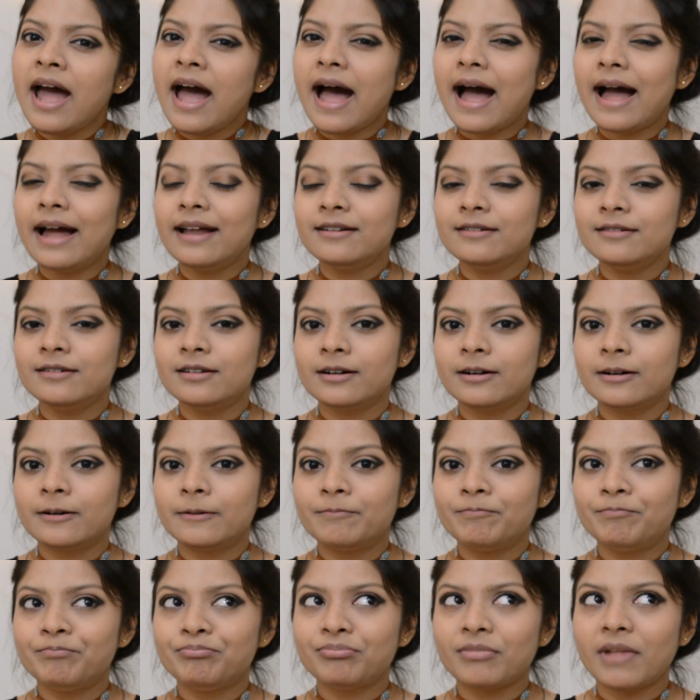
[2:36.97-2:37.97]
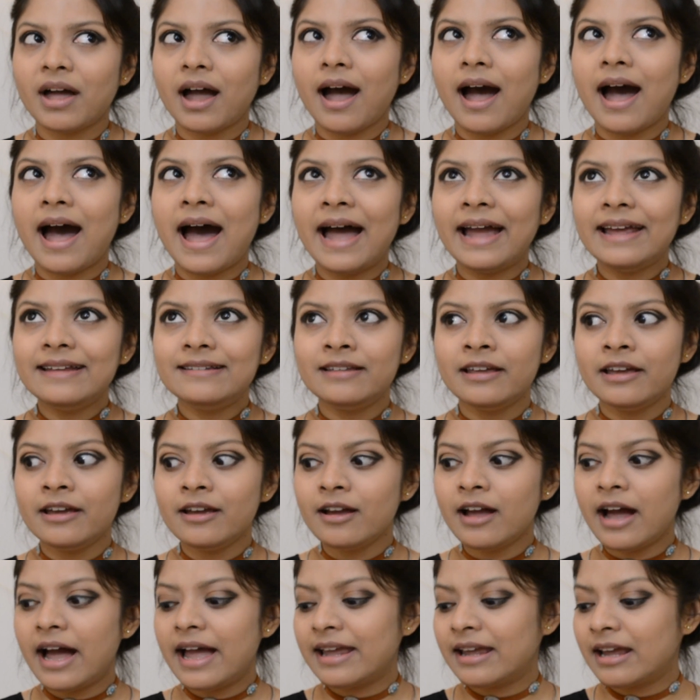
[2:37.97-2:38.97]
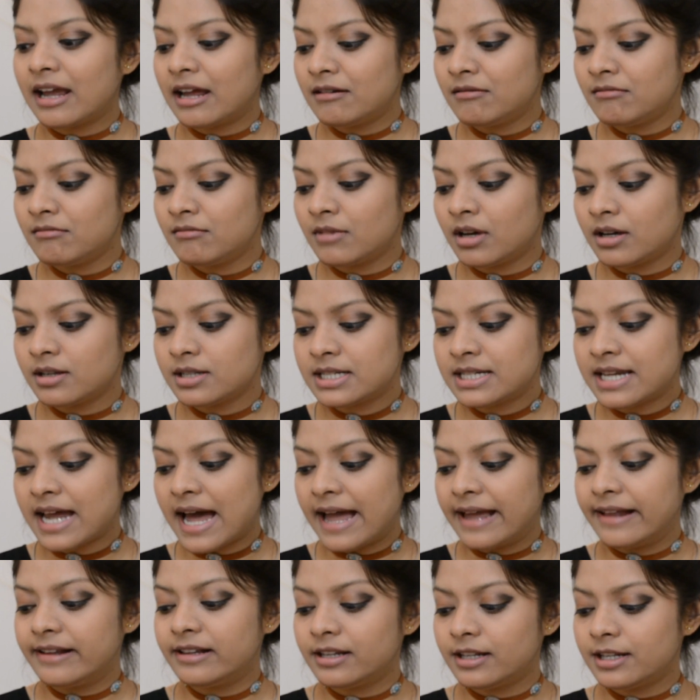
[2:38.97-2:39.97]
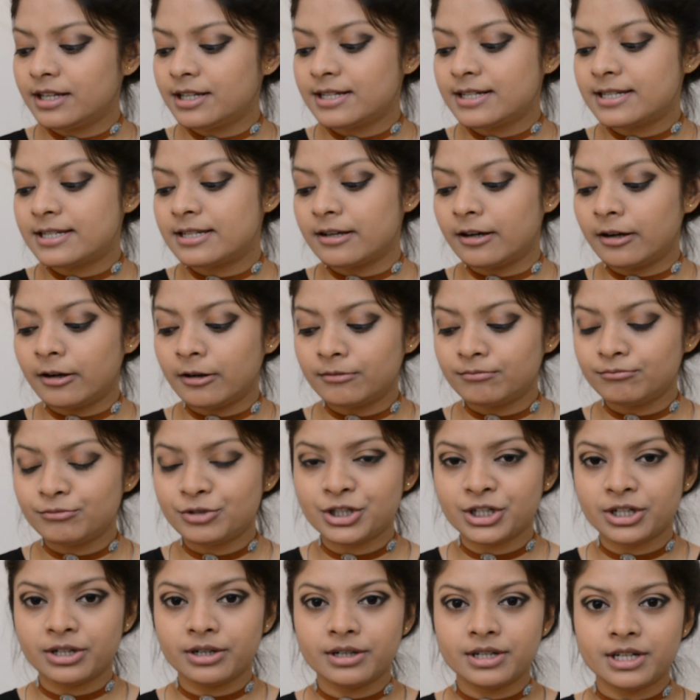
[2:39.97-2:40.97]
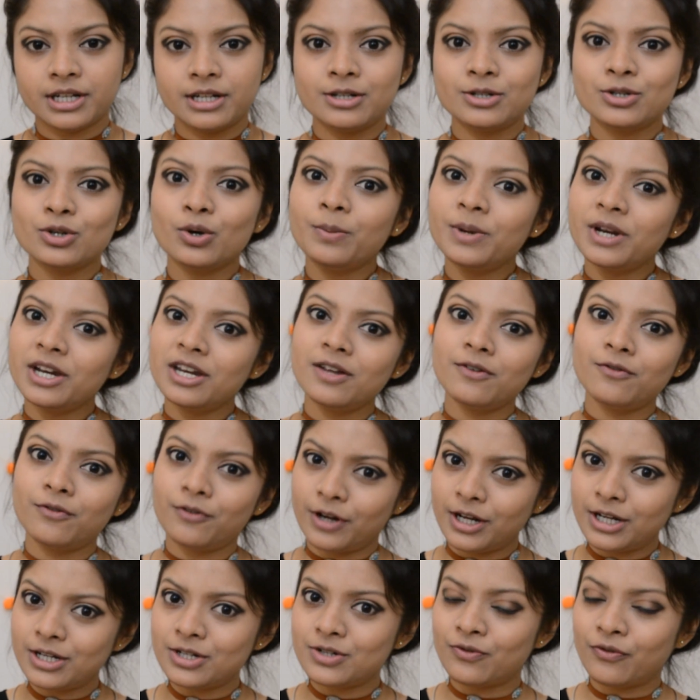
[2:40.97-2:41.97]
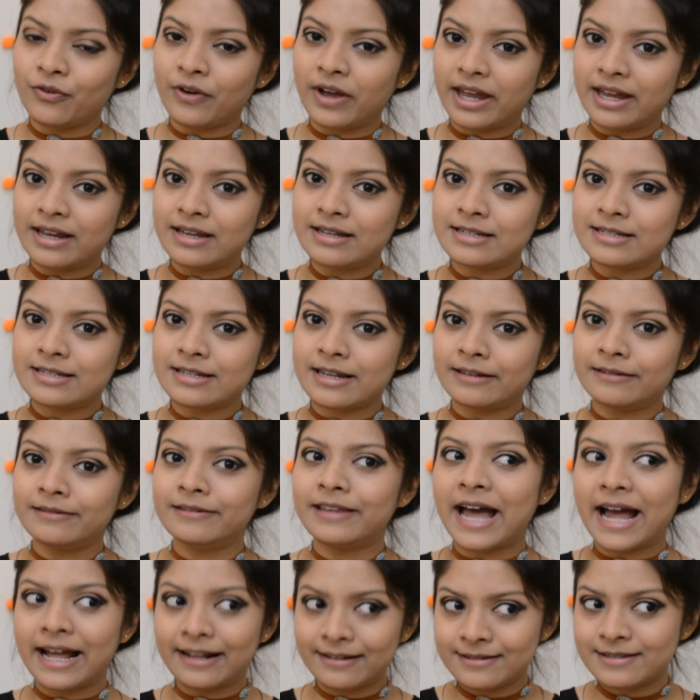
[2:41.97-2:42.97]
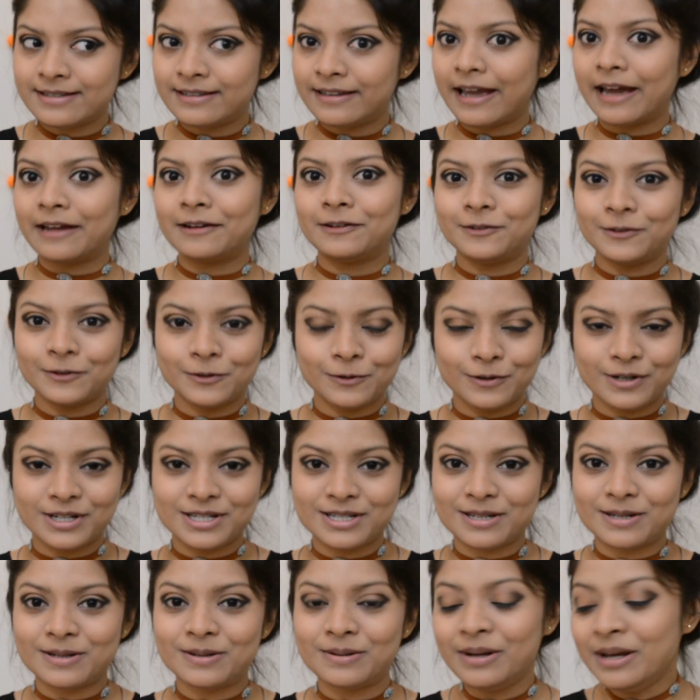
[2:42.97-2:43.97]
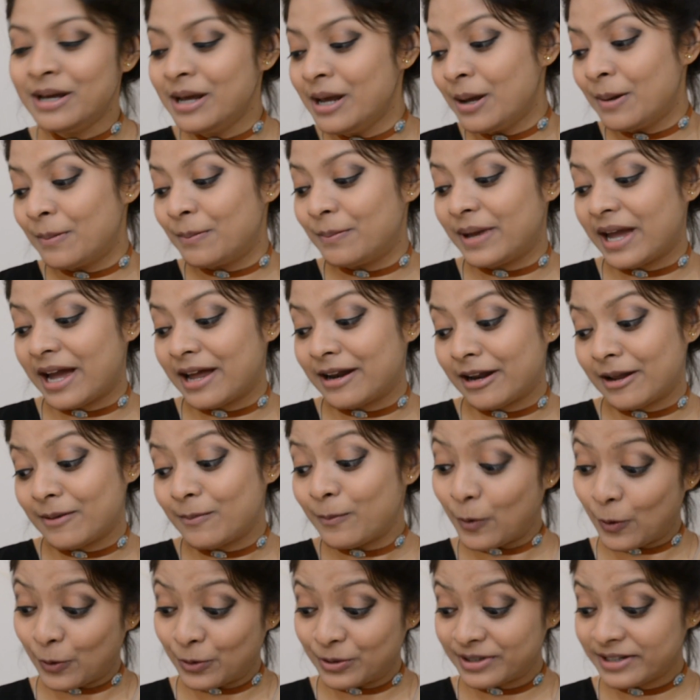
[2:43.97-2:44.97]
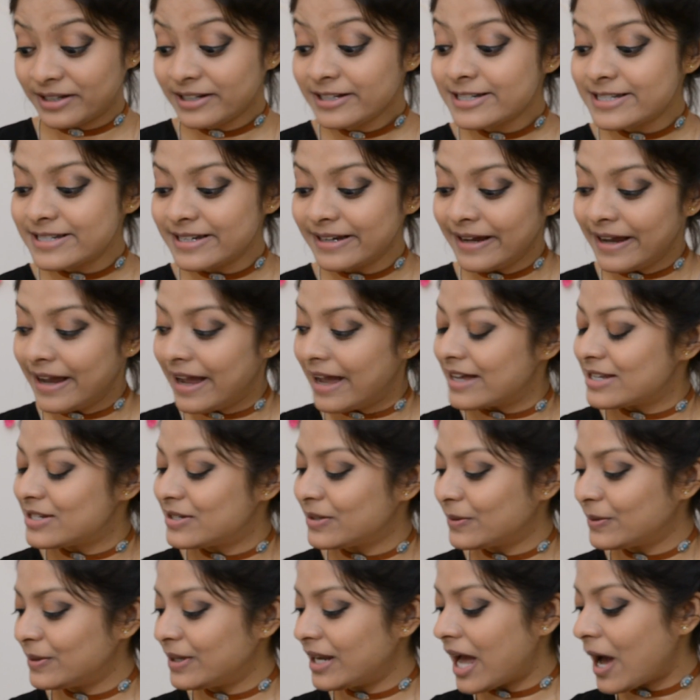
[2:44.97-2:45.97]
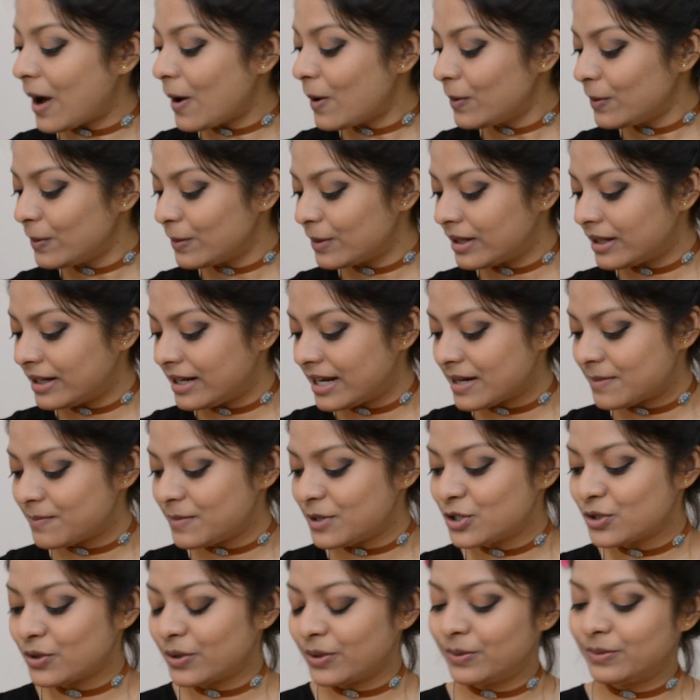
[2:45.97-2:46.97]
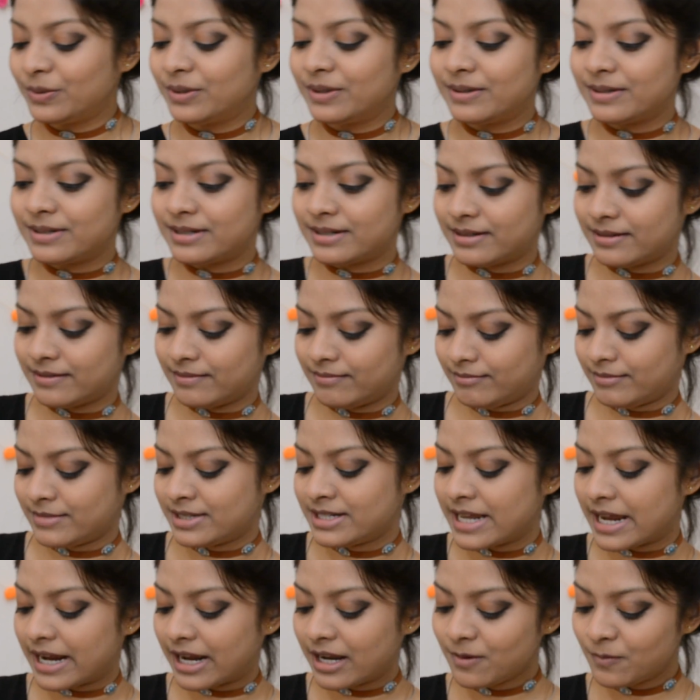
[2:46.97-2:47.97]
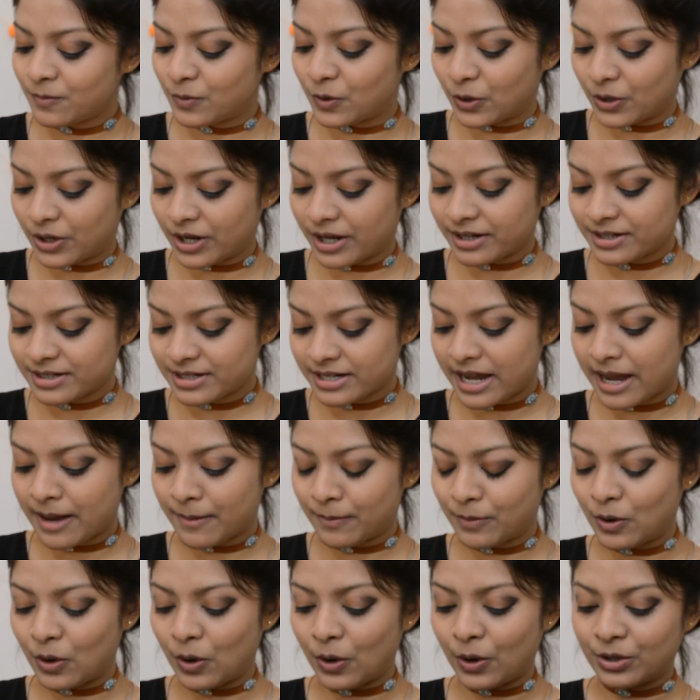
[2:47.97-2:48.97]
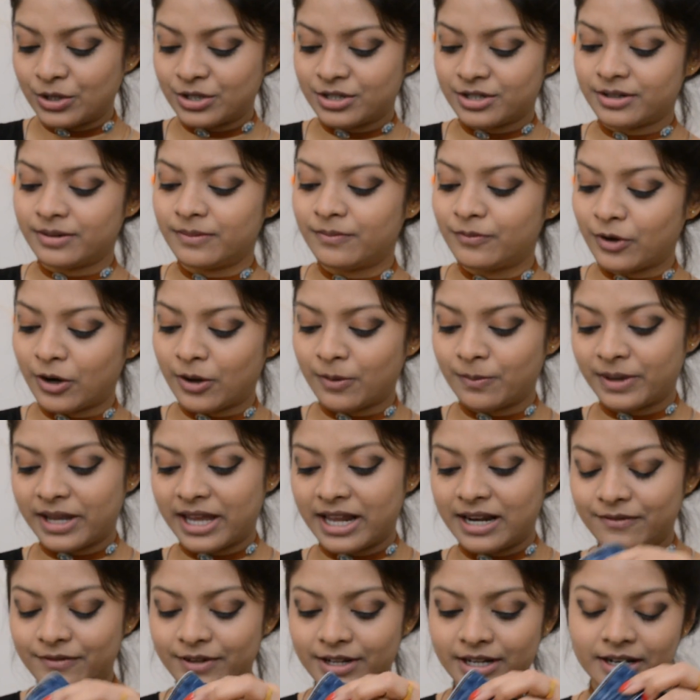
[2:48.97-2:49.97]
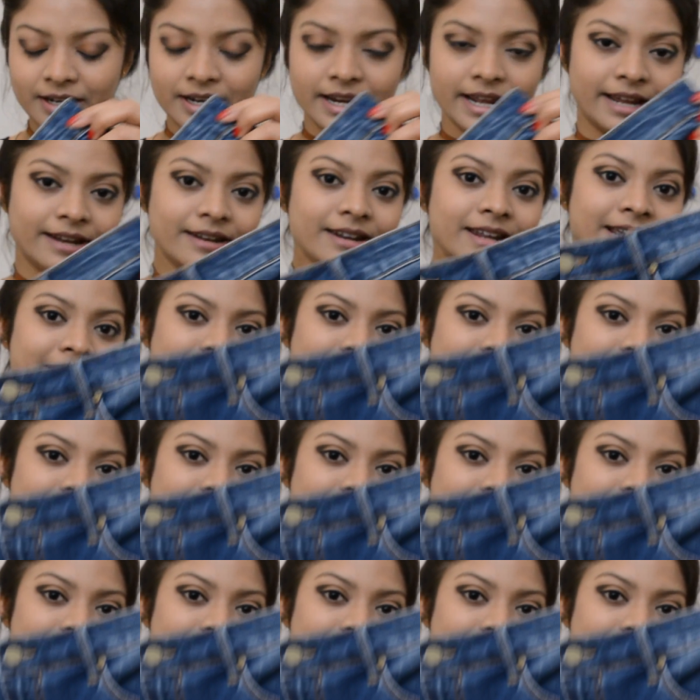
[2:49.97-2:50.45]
And I think I can style this shirt in so many different ways, and that's the another reason behind I bought this. So now let me show you the second product I've got from Calvin Klein